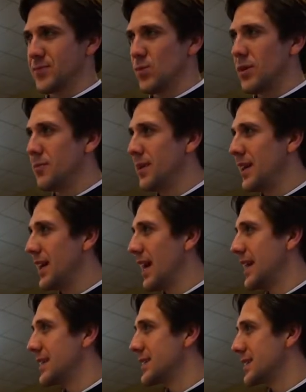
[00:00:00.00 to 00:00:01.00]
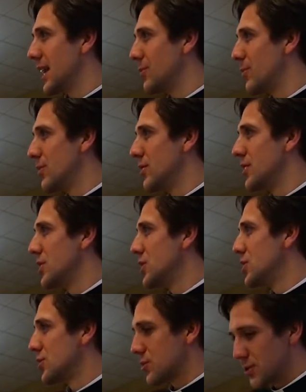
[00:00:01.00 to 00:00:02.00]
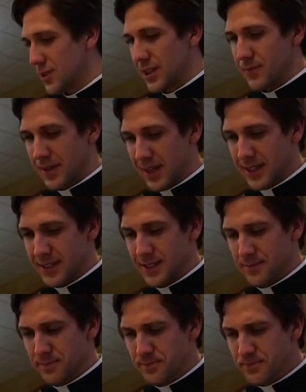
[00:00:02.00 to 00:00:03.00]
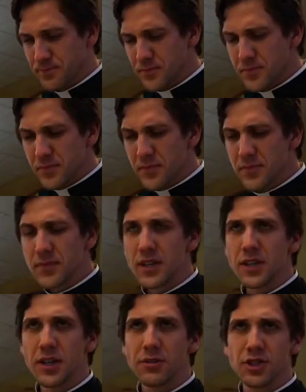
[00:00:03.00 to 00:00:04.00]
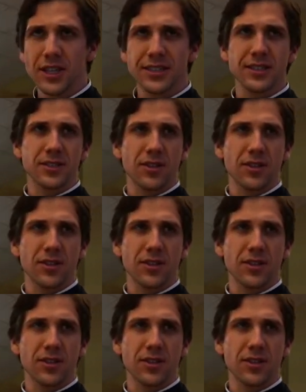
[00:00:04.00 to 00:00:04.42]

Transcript: what being a disciple truly means. You know, Jesus